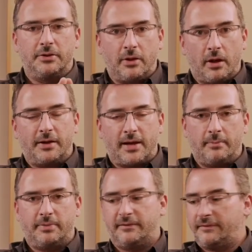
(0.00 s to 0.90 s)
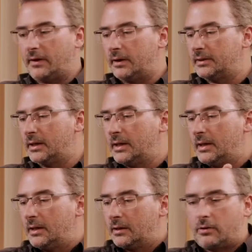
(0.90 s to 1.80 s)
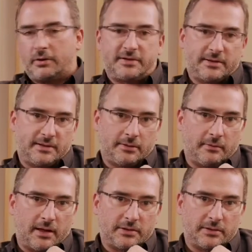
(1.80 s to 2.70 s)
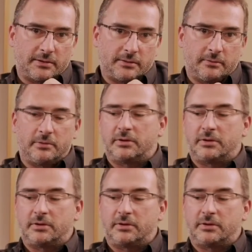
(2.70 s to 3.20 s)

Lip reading: non-amplified concert situations.